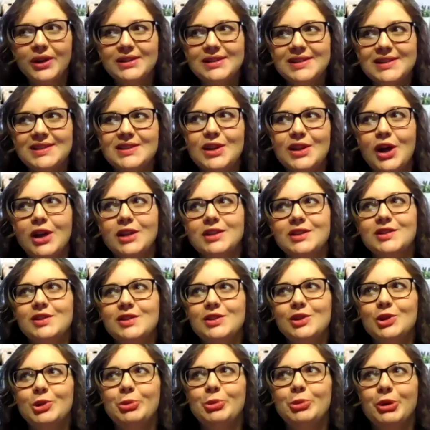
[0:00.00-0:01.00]
it's not
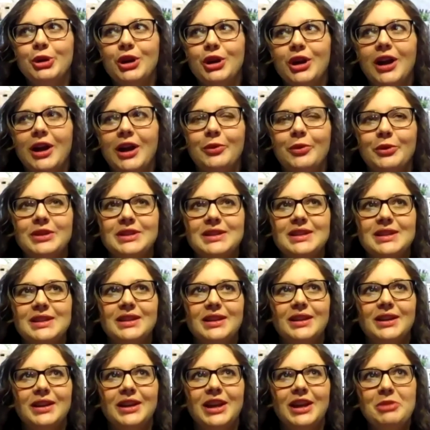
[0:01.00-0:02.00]
super,
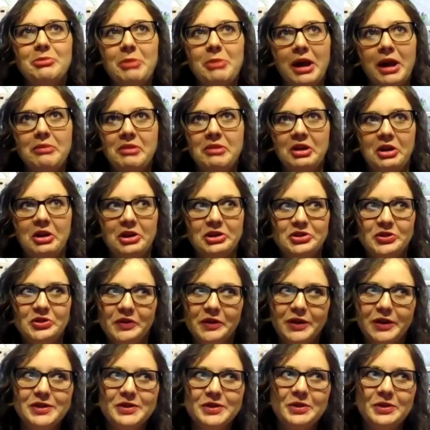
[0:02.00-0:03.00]
it might be
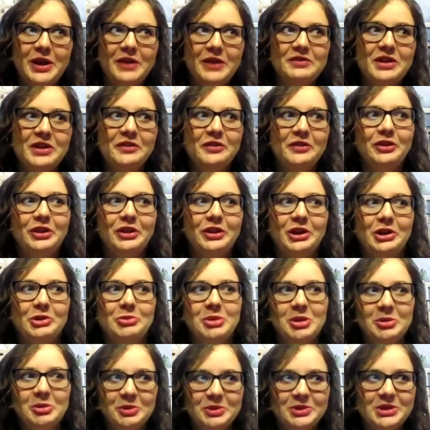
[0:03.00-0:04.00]
controversial. I've never really heard
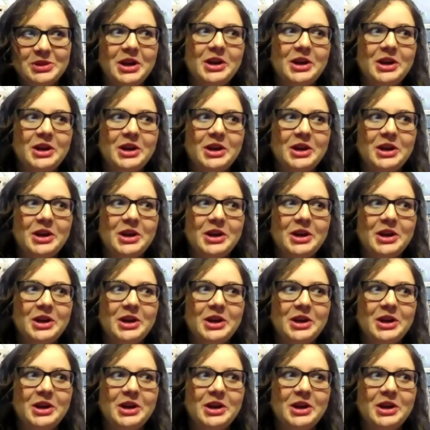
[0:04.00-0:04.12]
people